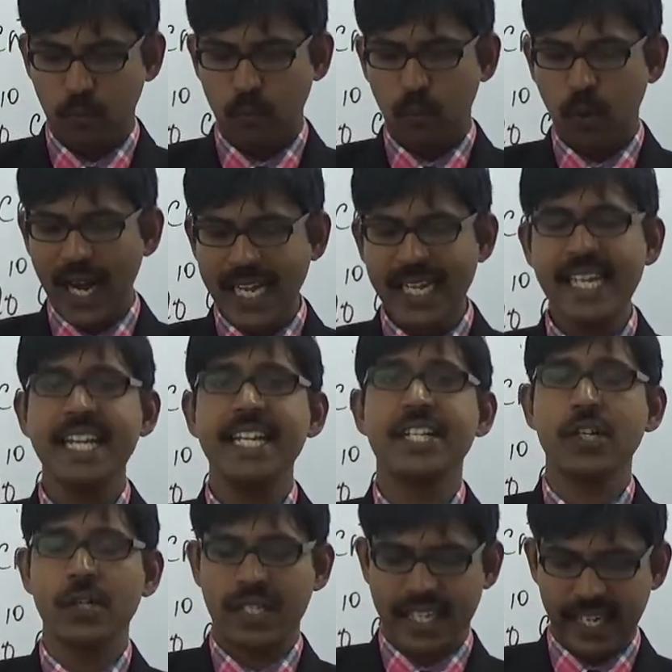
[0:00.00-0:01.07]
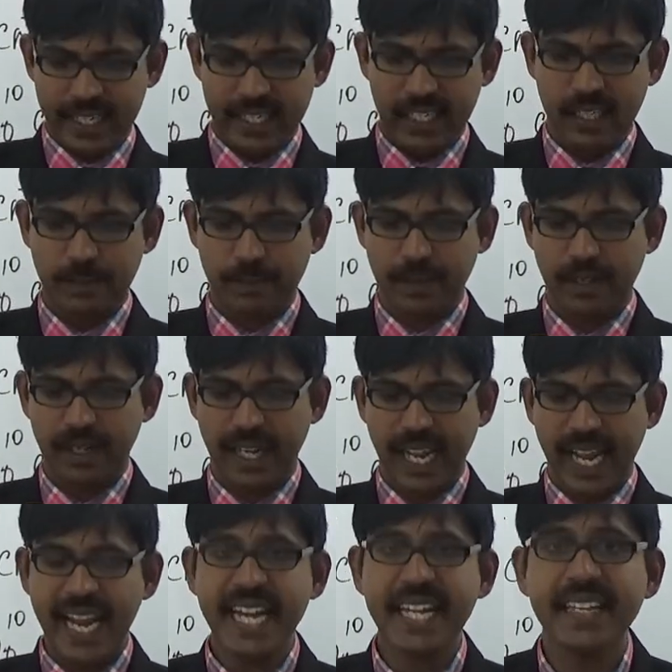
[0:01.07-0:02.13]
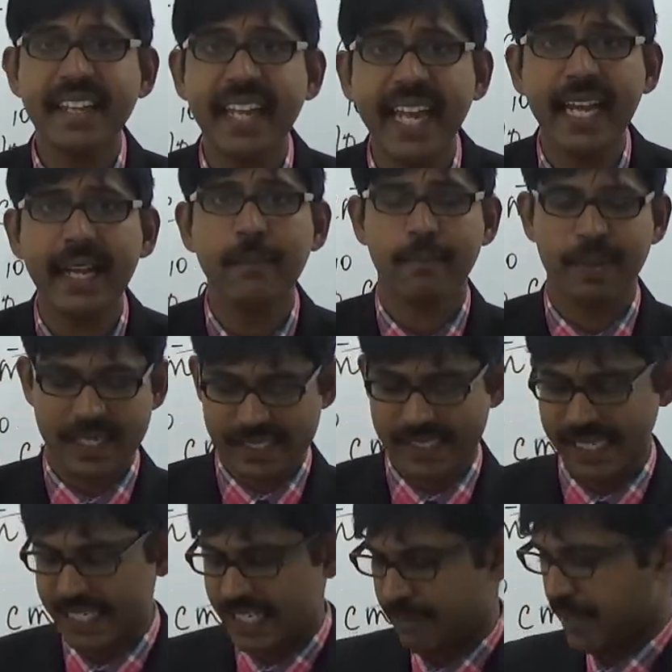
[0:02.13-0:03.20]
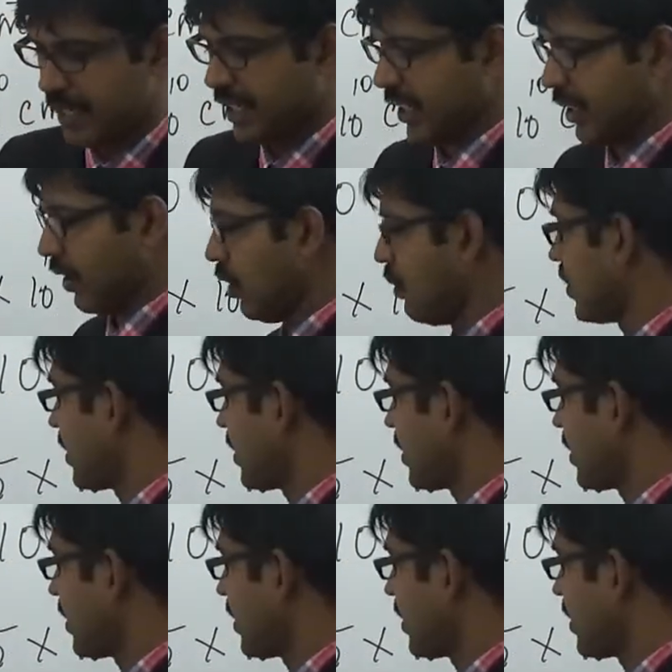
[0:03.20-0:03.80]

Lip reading: 1 into 10 to the power 18 per centimeter cube.